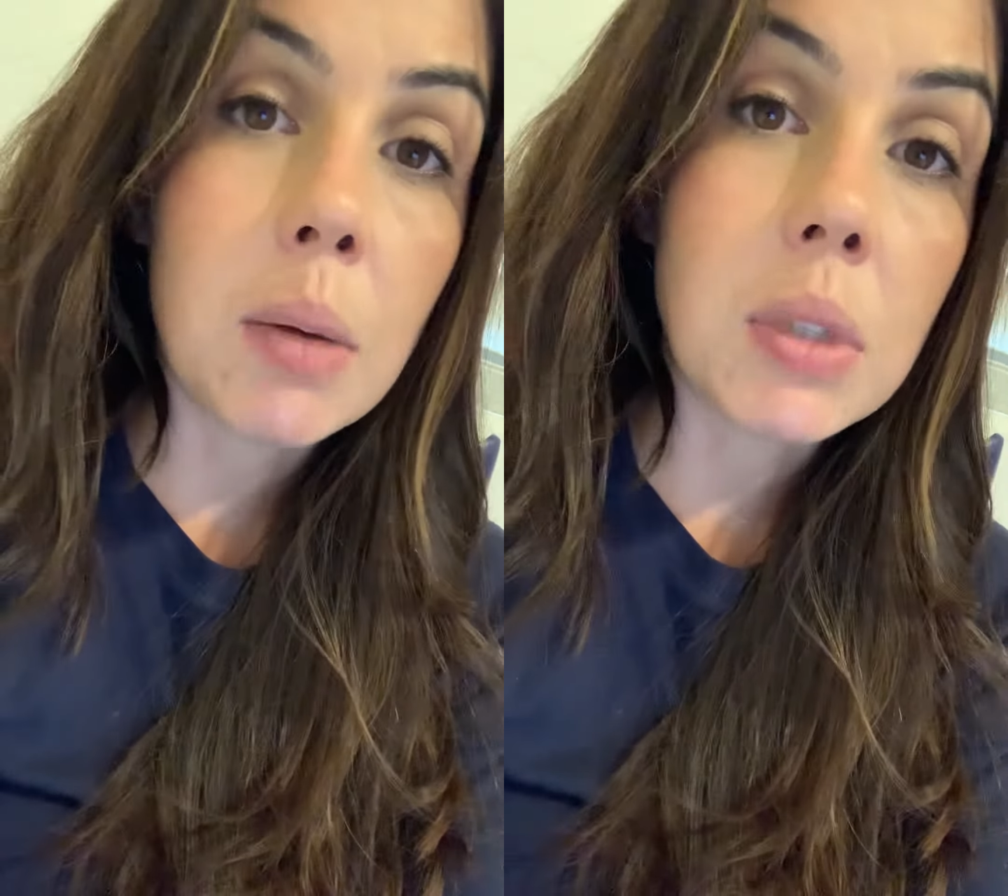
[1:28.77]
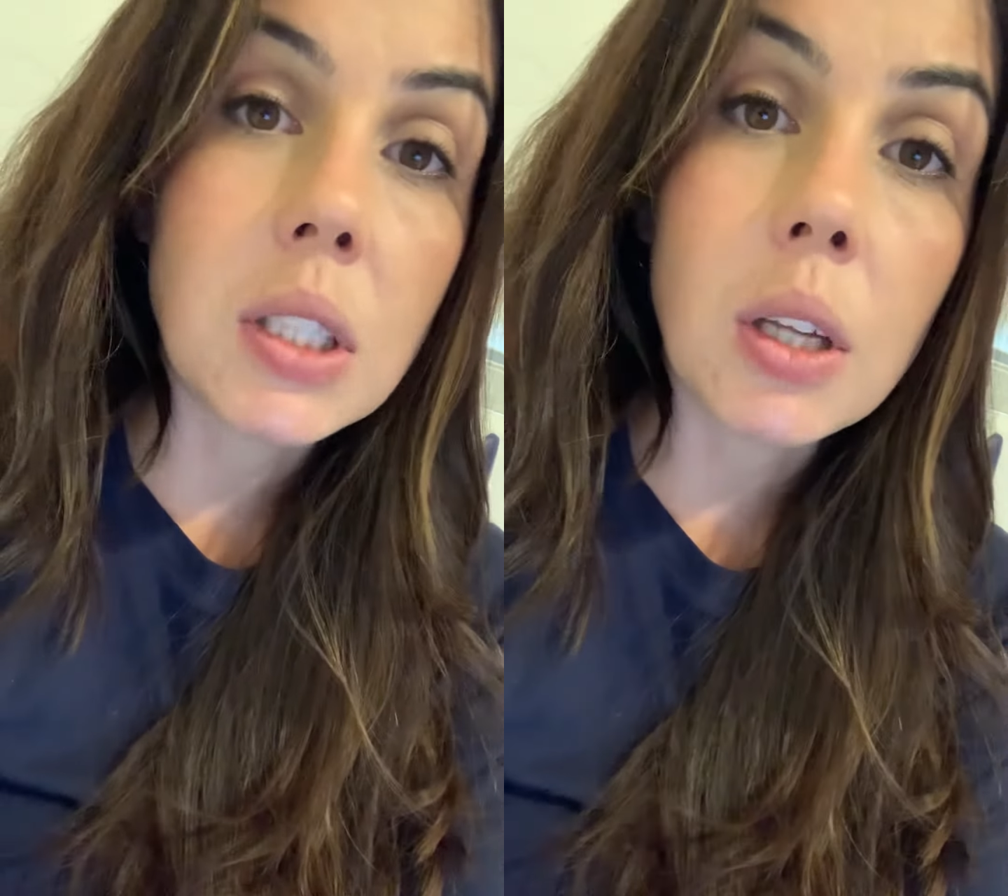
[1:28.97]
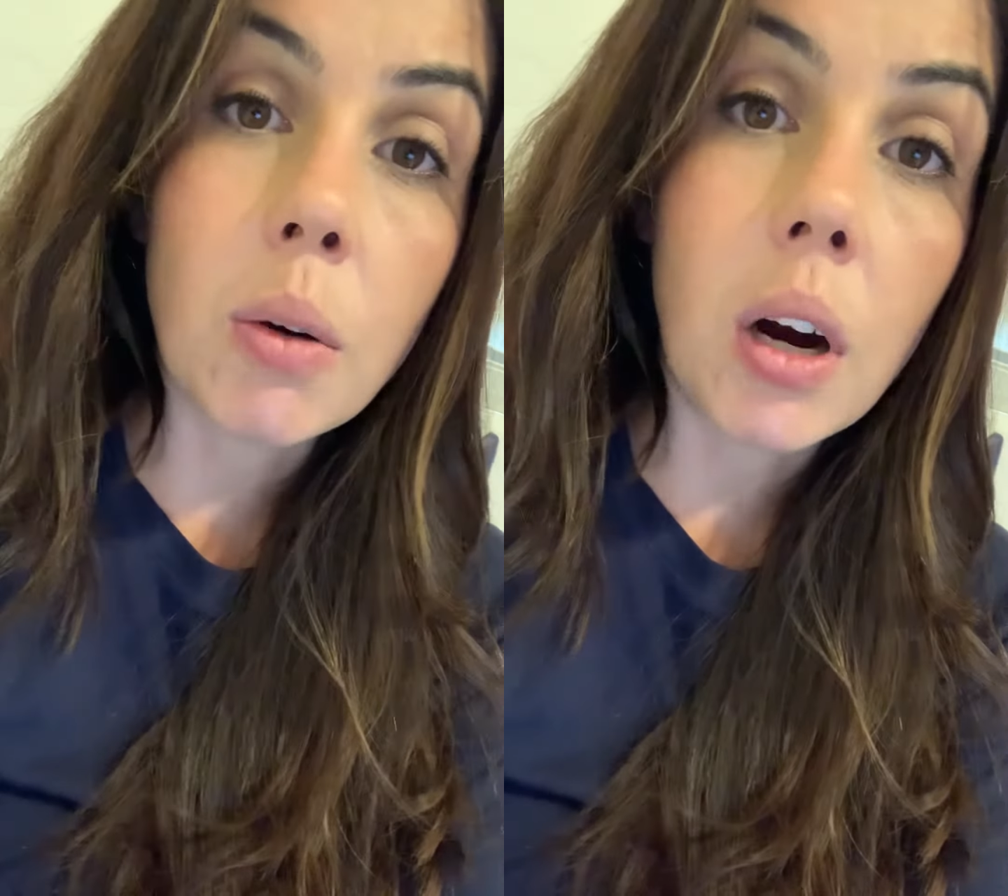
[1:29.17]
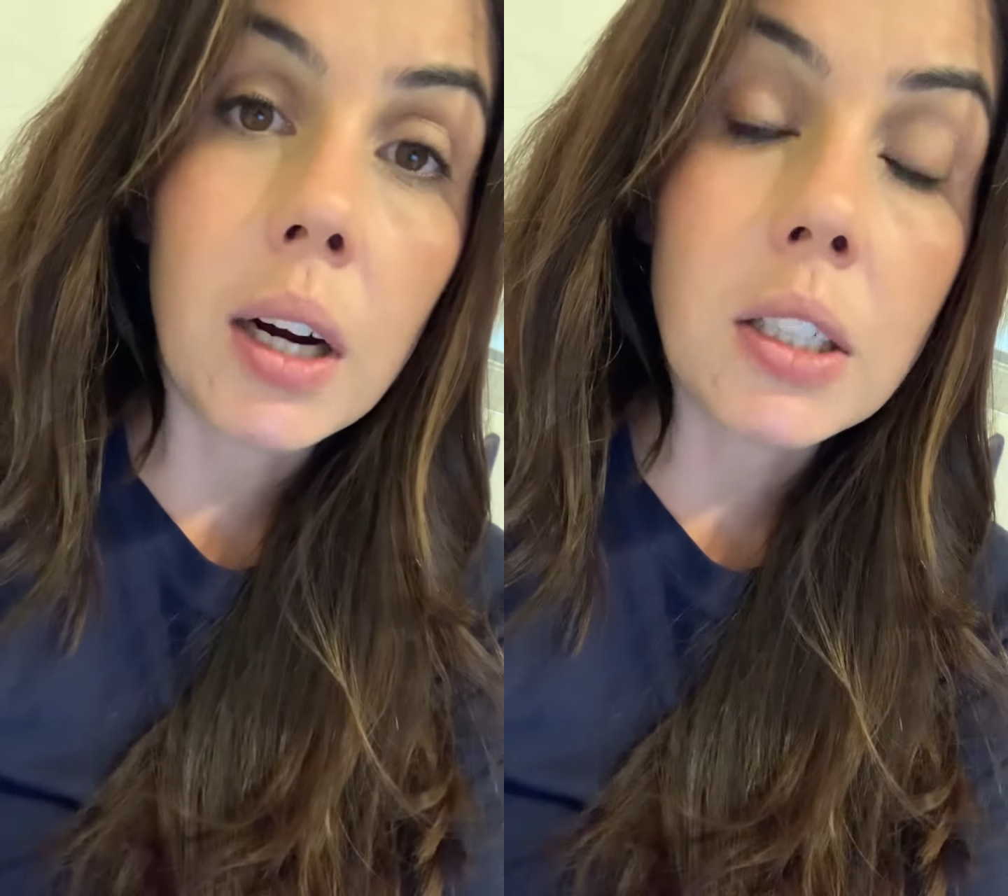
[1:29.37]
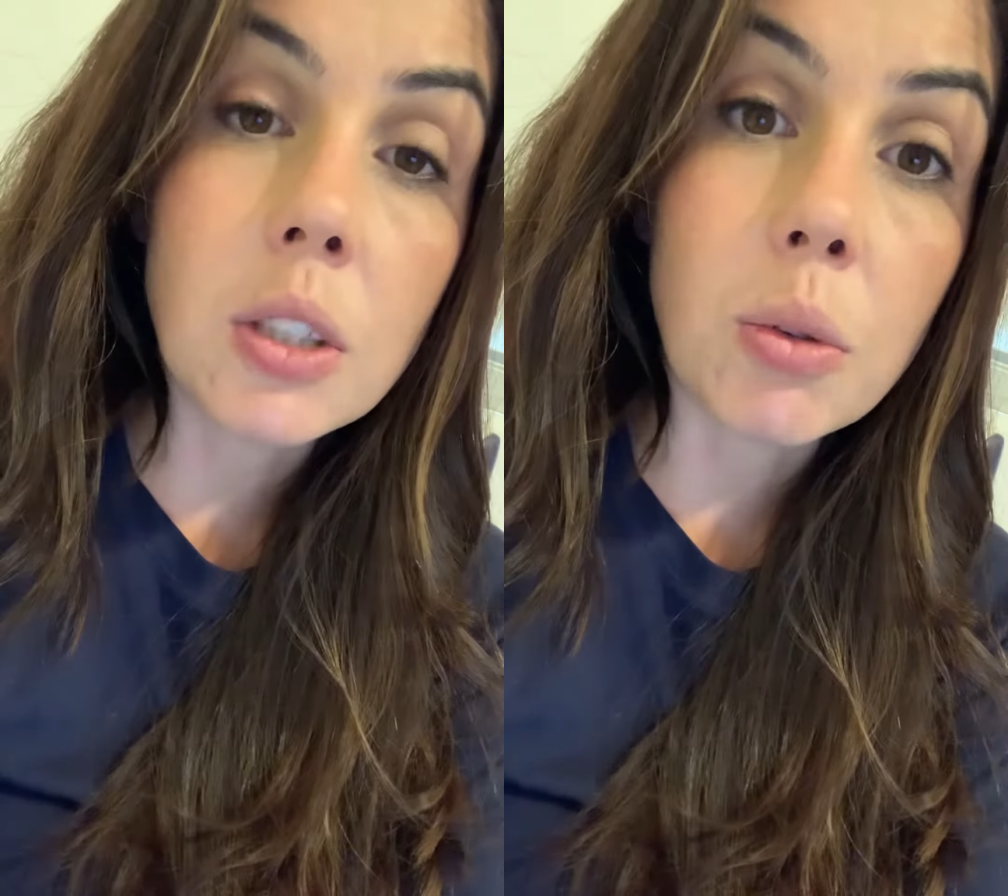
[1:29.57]
It's so
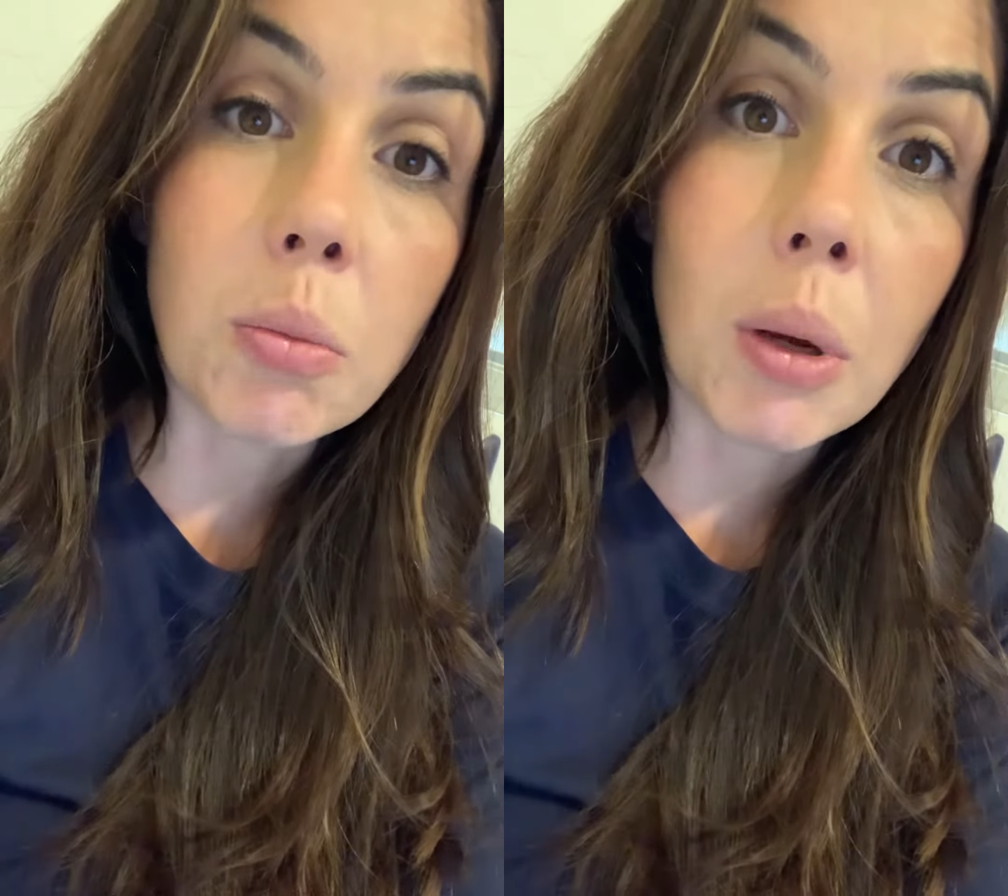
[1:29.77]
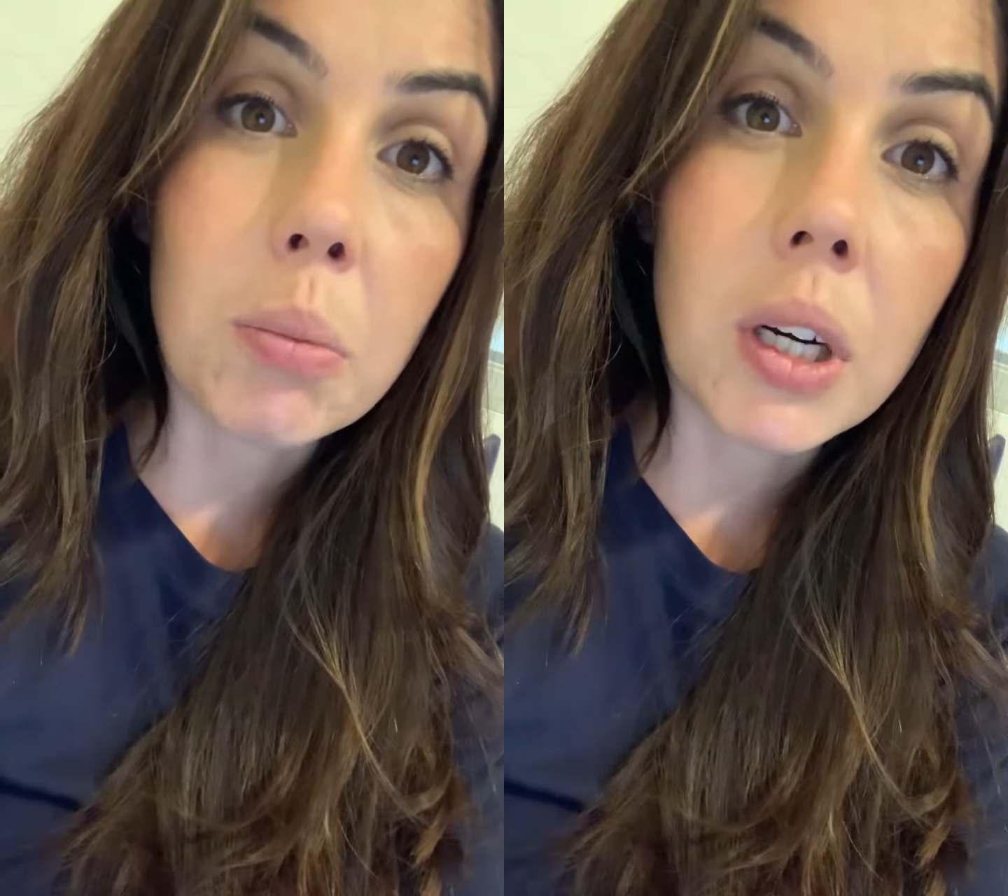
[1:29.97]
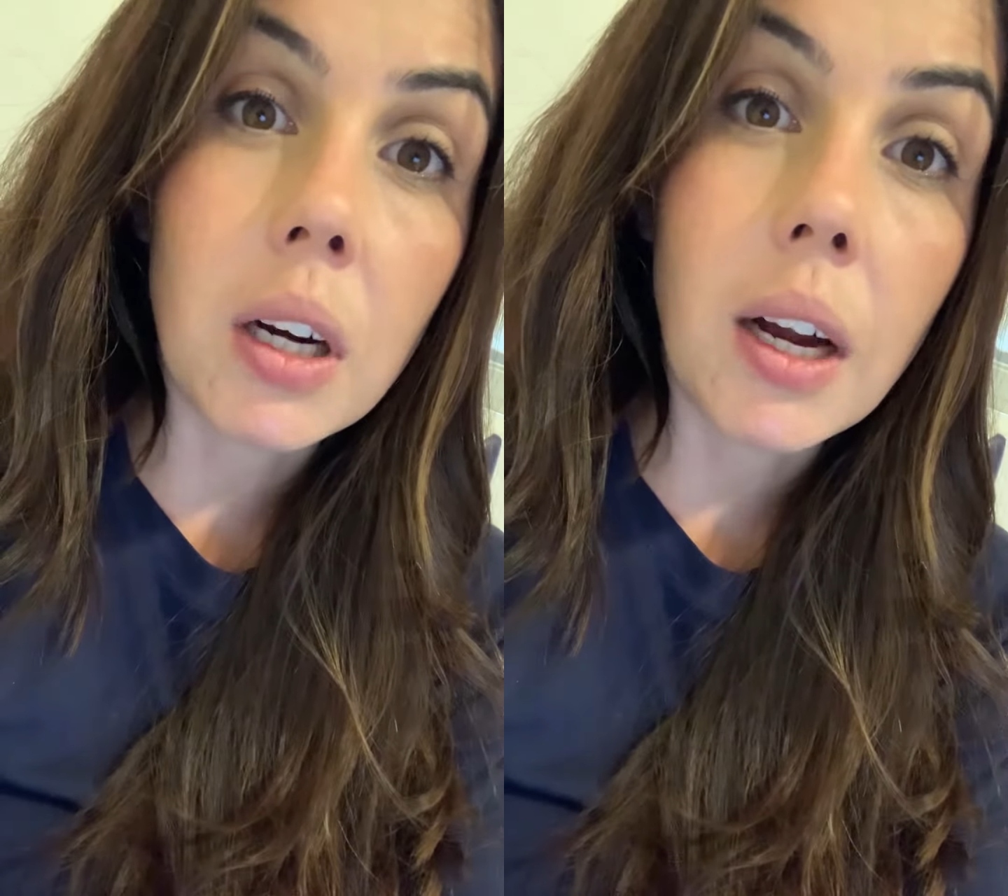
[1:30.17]
hard to remember